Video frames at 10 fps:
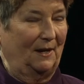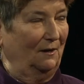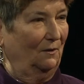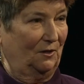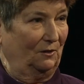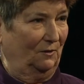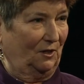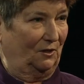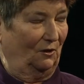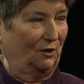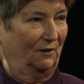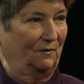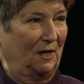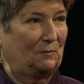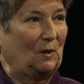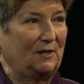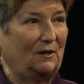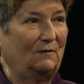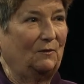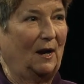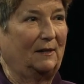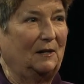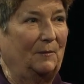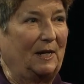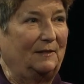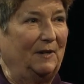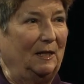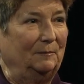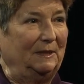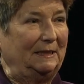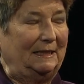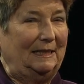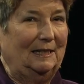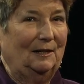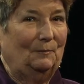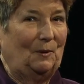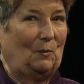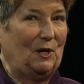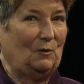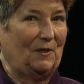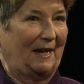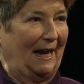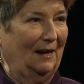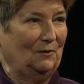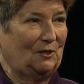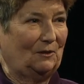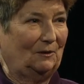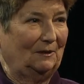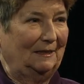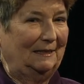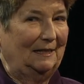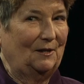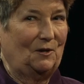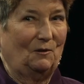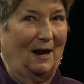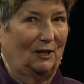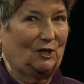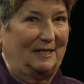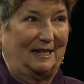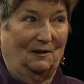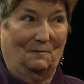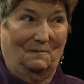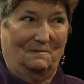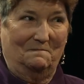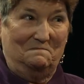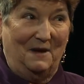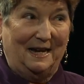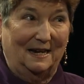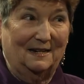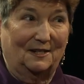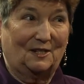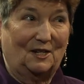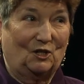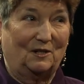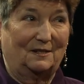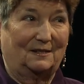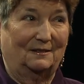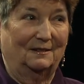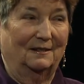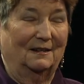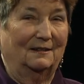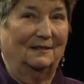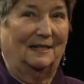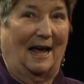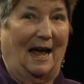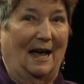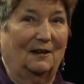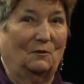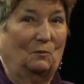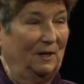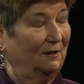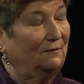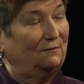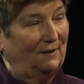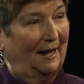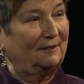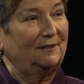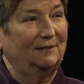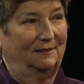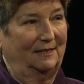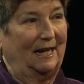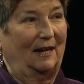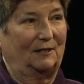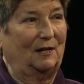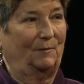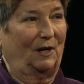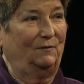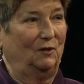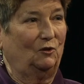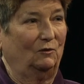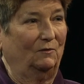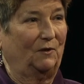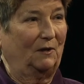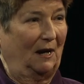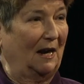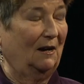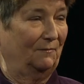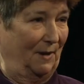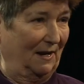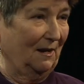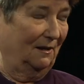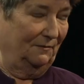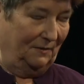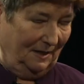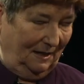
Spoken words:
then also as associate vice president for economic development. But when you're in the council, you're actually there making decisions that will affect the economic future of